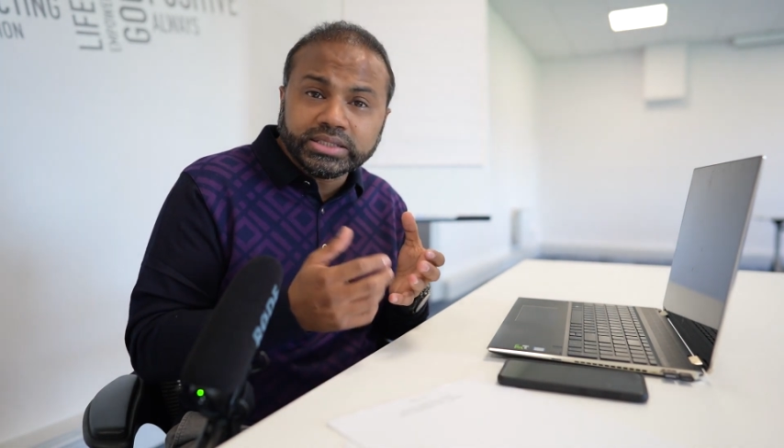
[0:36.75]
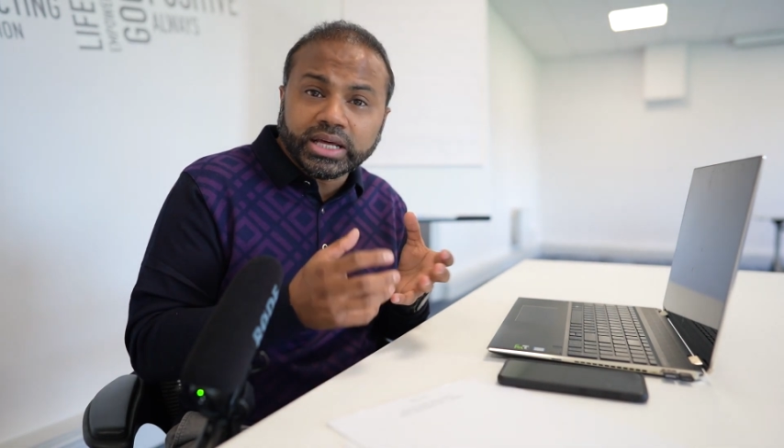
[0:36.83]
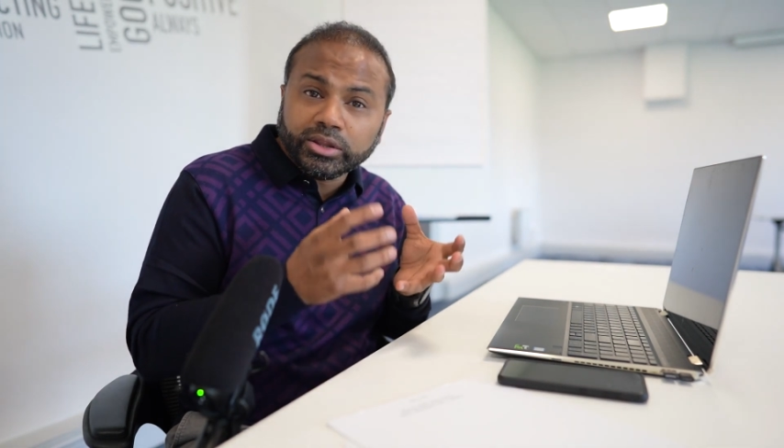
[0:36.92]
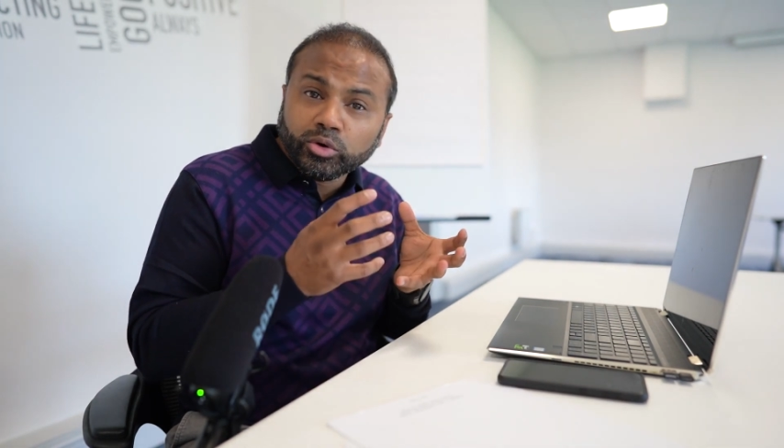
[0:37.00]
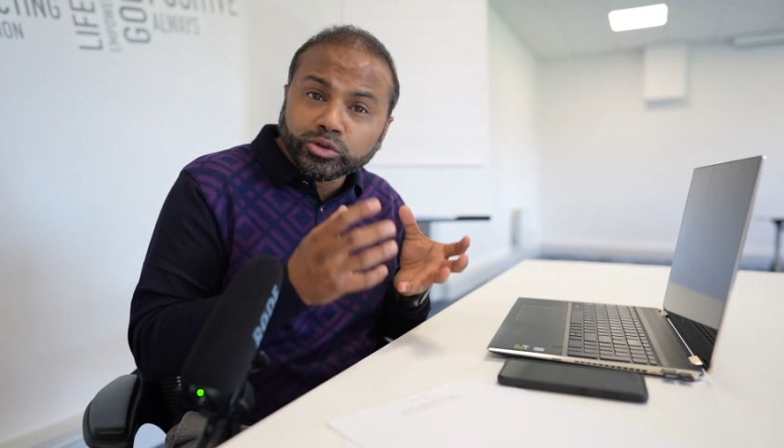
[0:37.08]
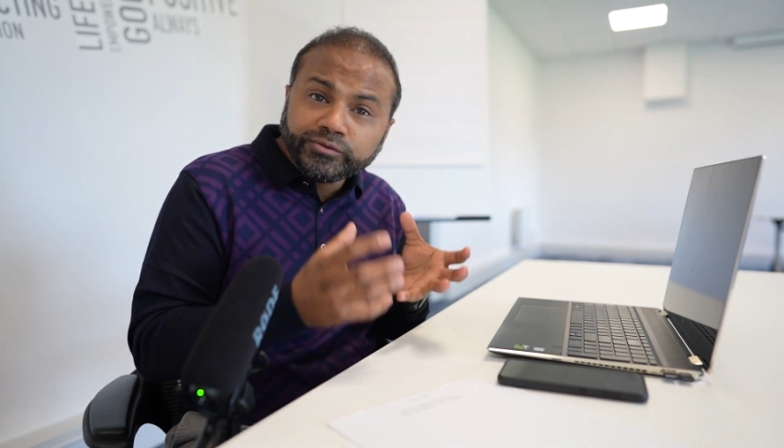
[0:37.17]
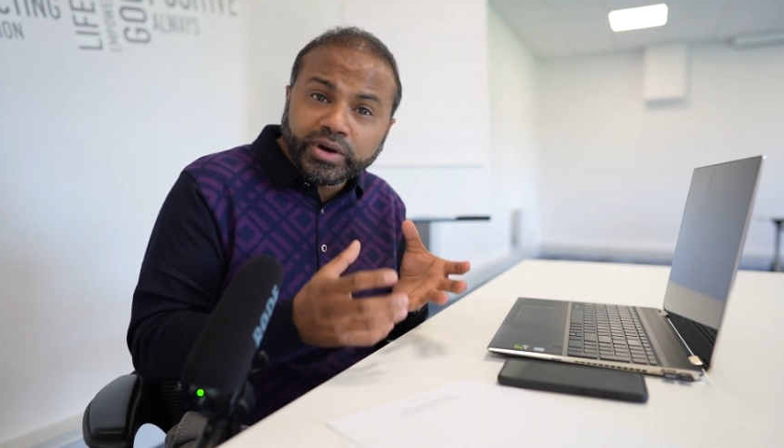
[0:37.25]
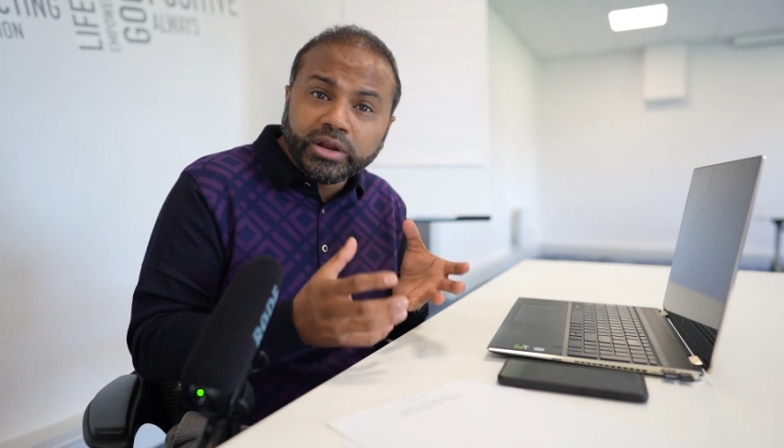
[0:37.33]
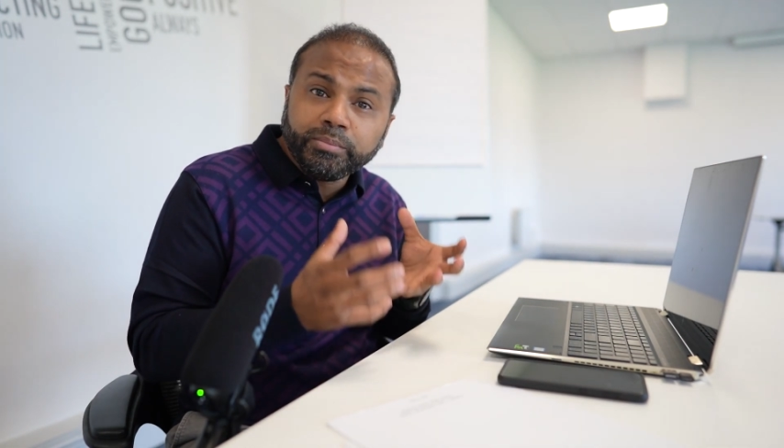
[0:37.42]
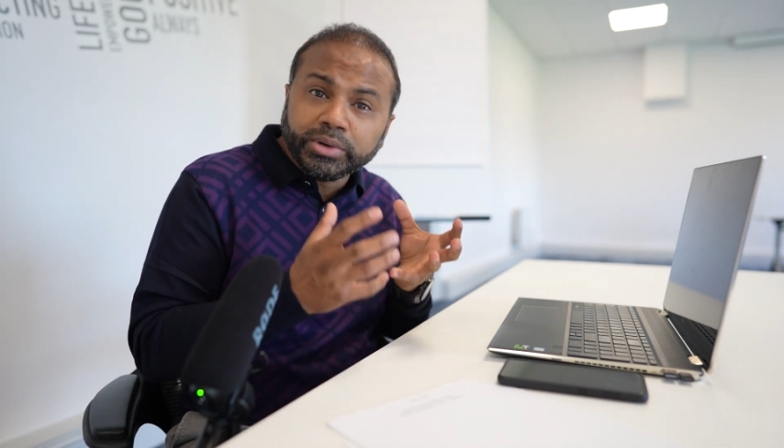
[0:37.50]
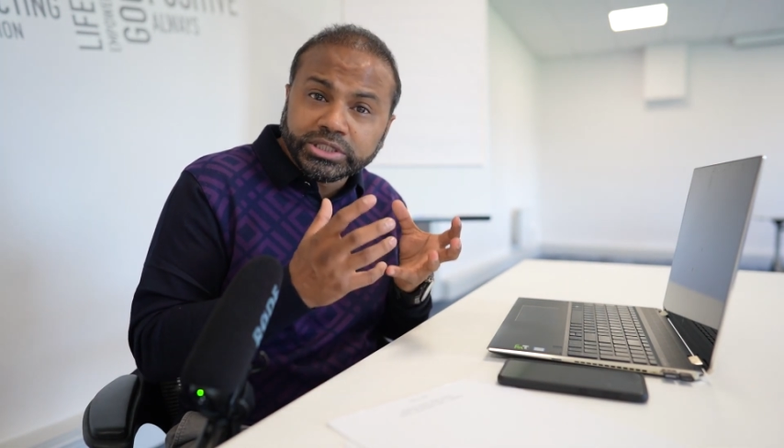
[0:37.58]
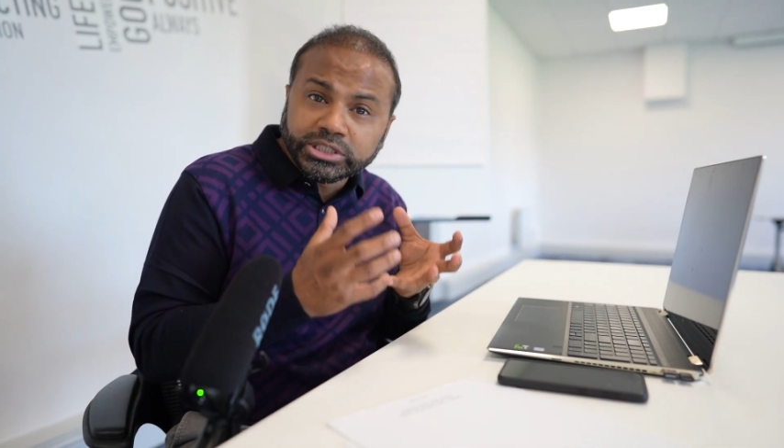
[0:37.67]
that those very
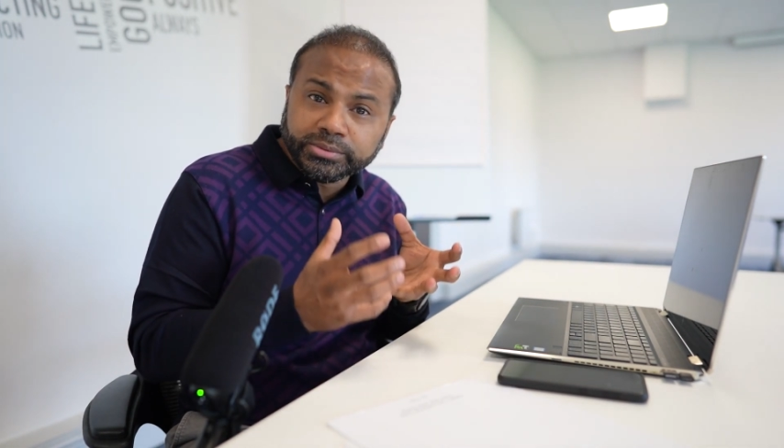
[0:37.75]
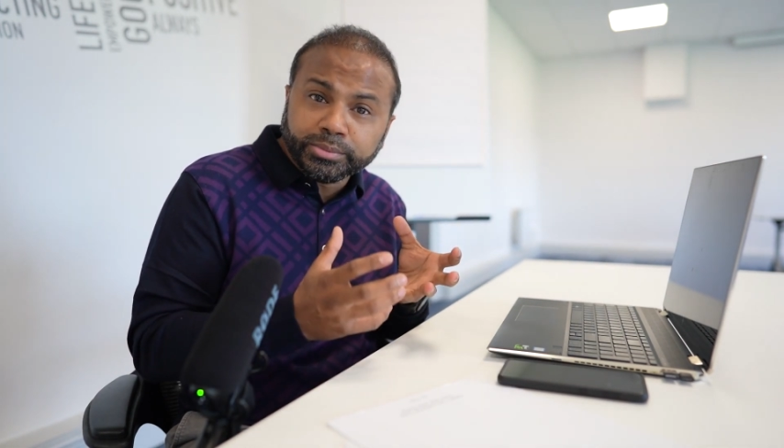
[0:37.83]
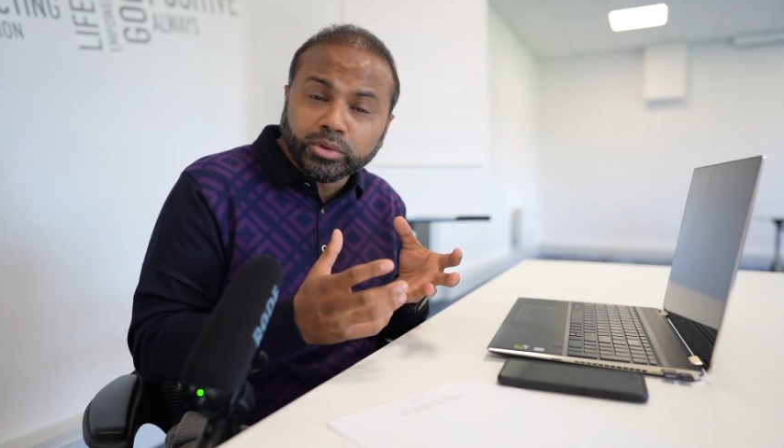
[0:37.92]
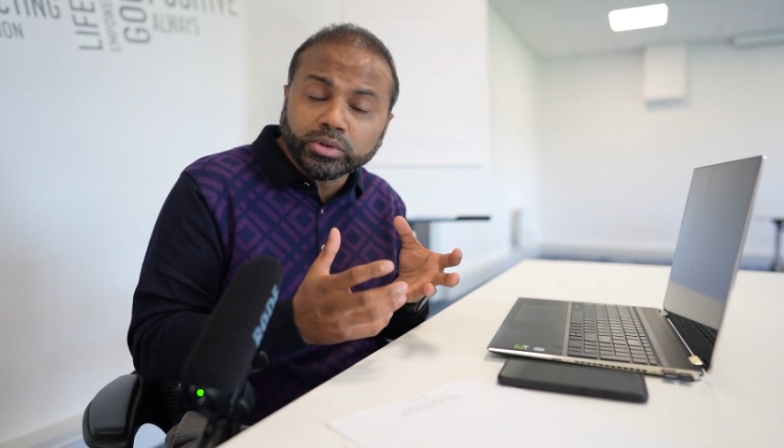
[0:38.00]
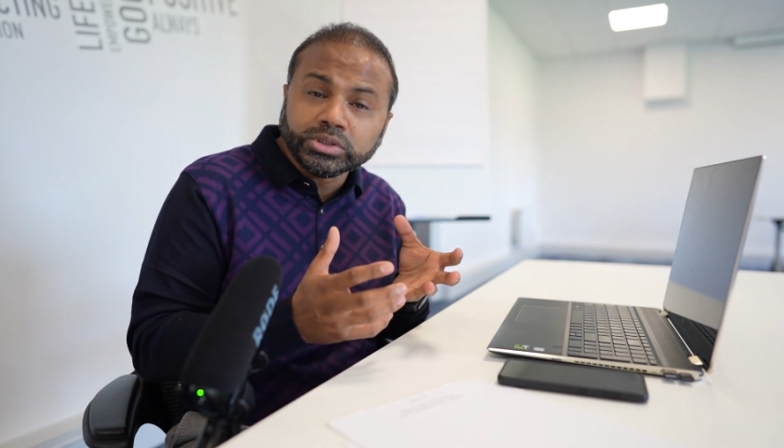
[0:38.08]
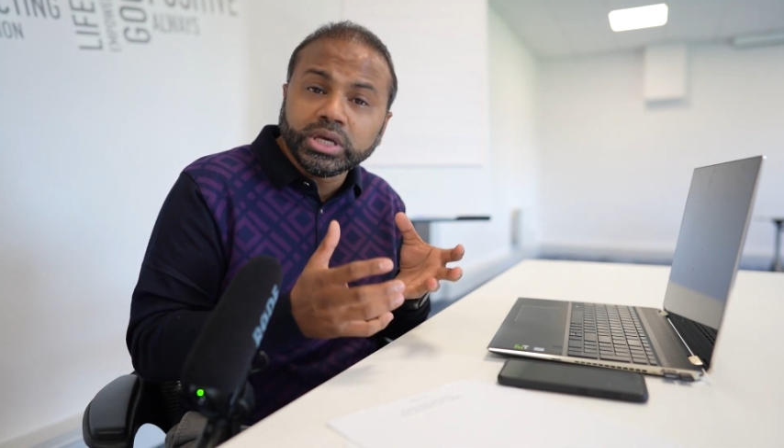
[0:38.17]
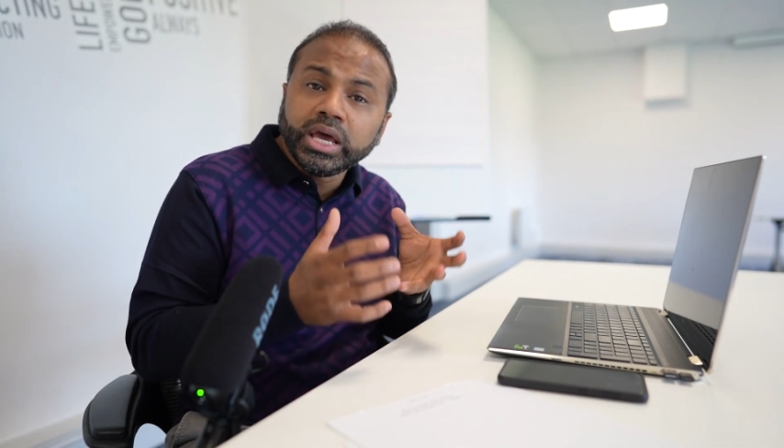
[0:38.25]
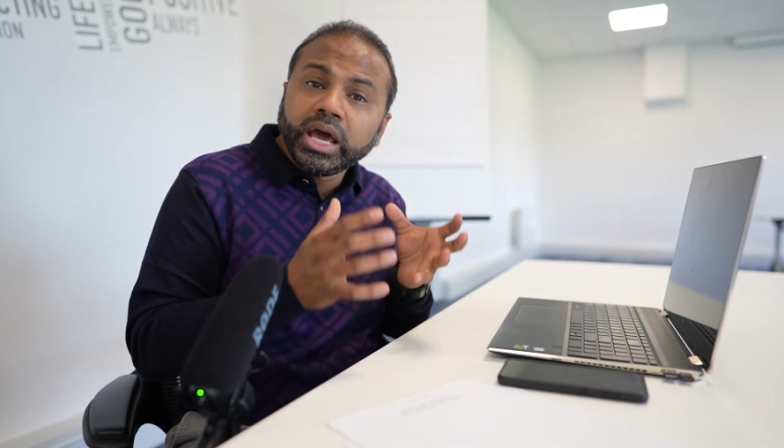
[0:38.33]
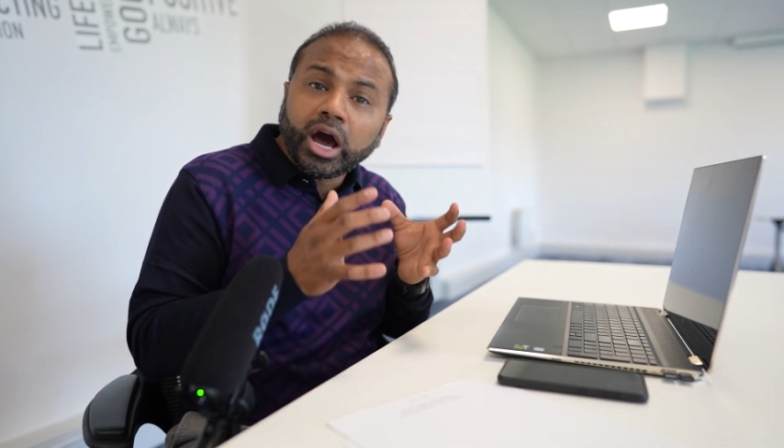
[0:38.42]
principles